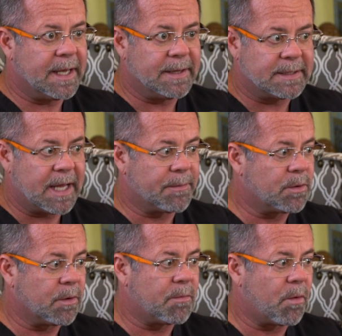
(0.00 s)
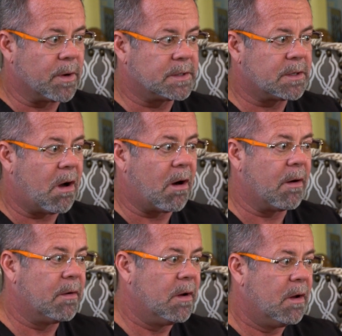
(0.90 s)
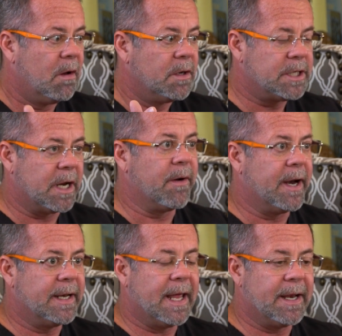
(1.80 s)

And these laboratory reports are generated.